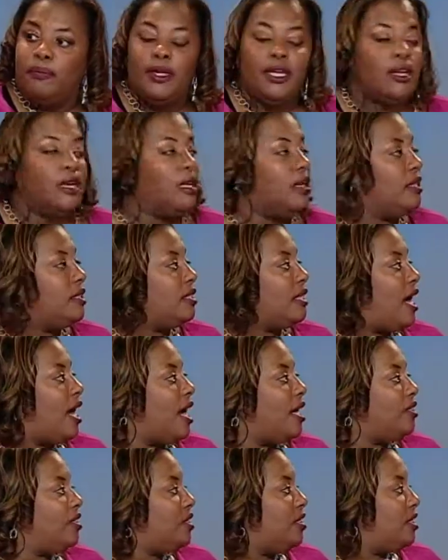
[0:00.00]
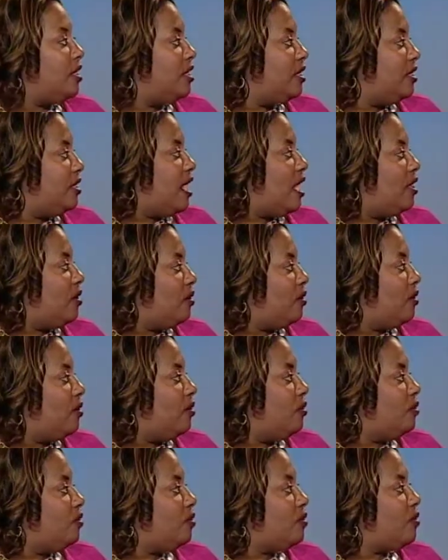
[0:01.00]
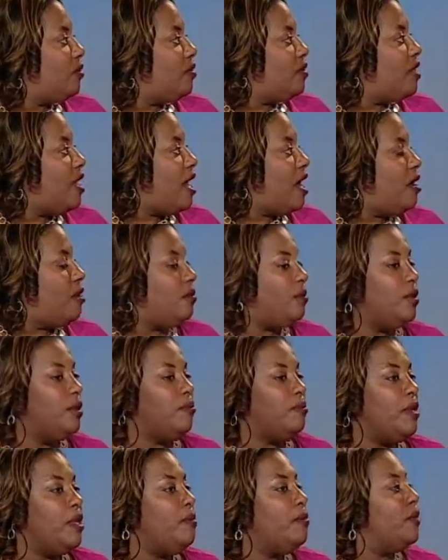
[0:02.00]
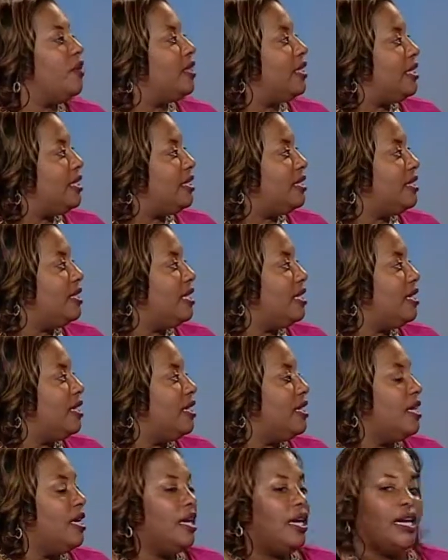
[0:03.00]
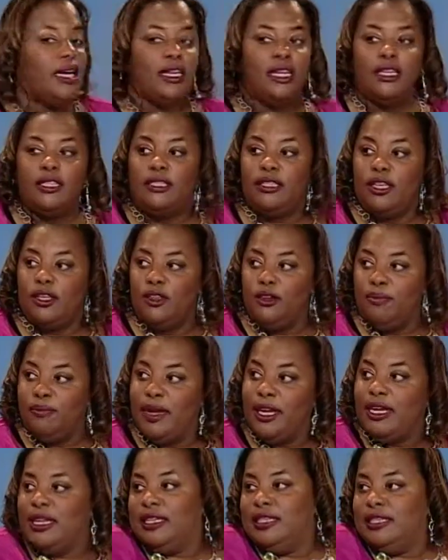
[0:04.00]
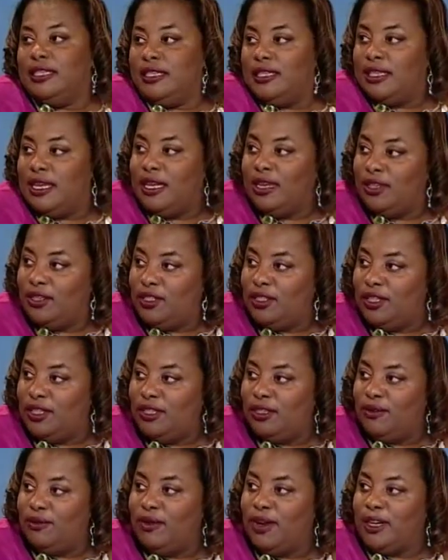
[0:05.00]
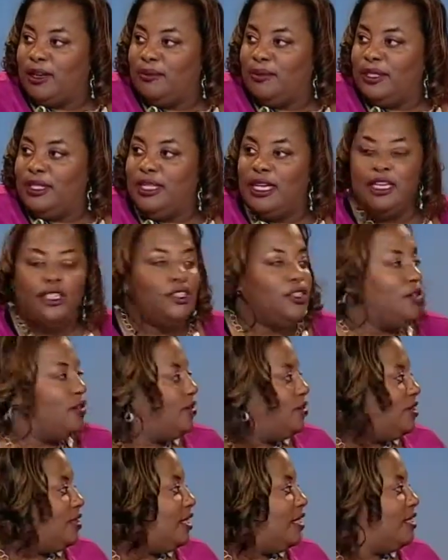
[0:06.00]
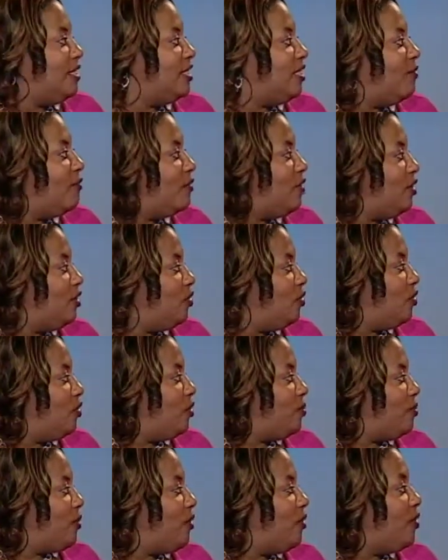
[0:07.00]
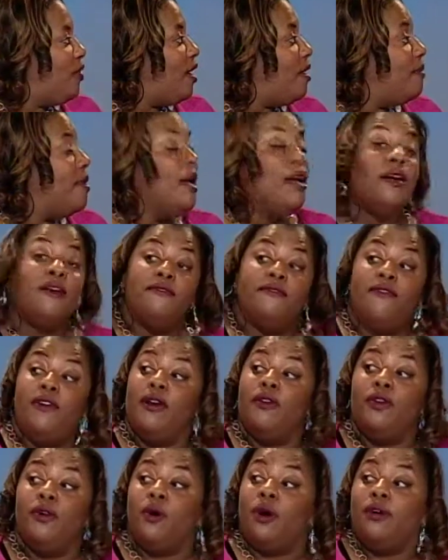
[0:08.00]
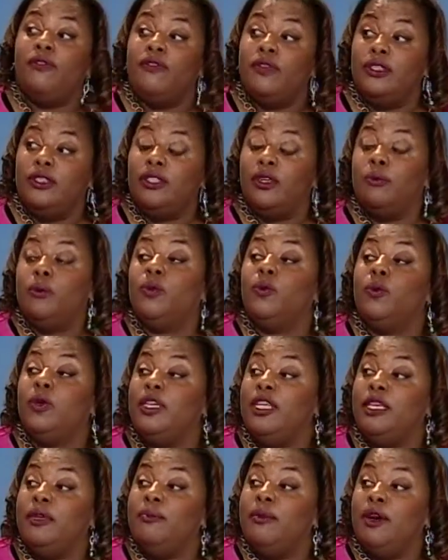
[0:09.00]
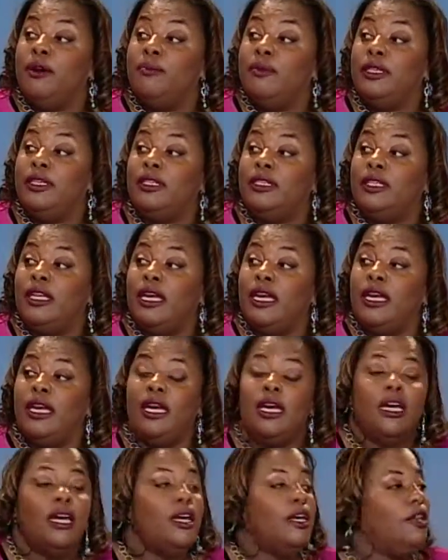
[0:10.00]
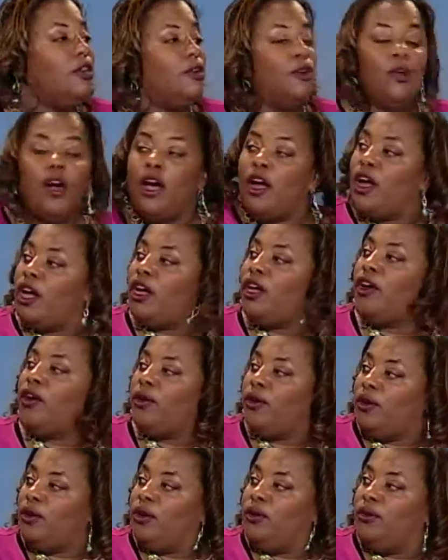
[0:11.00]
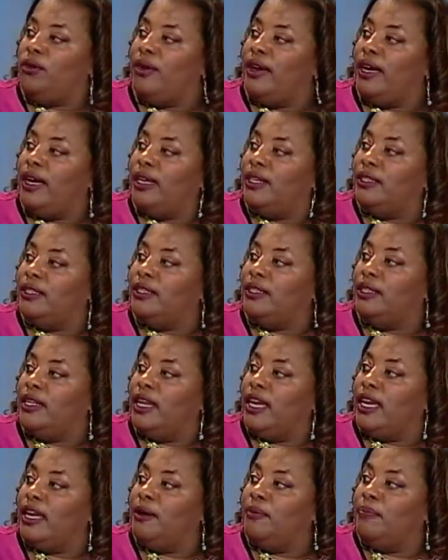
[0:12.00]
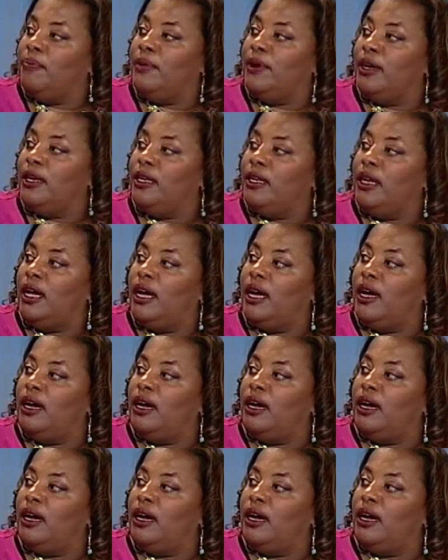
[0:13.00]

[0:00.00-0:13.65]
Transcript: Because I share the download. So now when people are listening, and let's say you make an intelligent recommendation or say something during the program, very often someone will email me and say, you know, I heard Luann's name, but